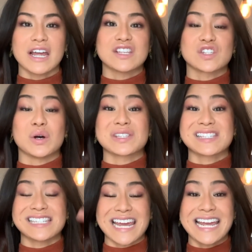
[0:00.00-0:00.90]
And so I'll
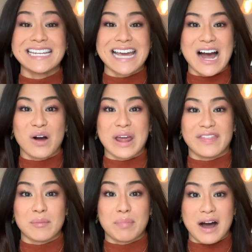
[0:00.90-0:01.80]
stay down at
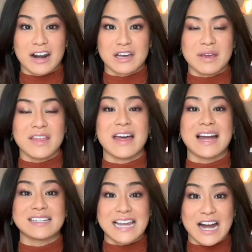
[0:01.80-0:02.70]
the bottom in
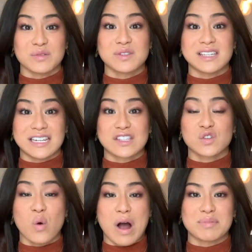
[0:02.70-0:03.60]
that down seated
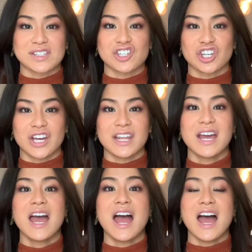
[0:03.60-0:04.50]
squat position
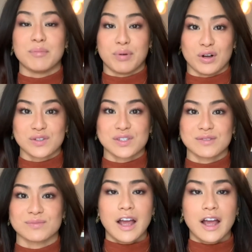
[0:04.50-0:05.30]
and pulse.